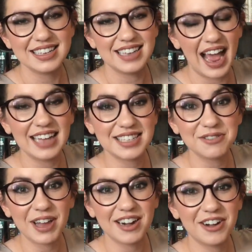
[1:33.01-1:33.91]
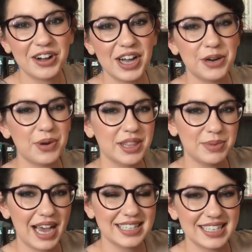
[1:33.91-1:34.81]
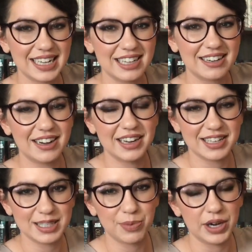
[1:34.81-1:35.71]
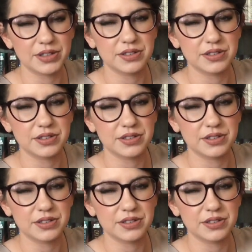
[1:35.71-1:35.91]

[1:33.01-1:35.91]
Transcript: hasn't read it all, I don't want them to accidentally click on it and get spoiled.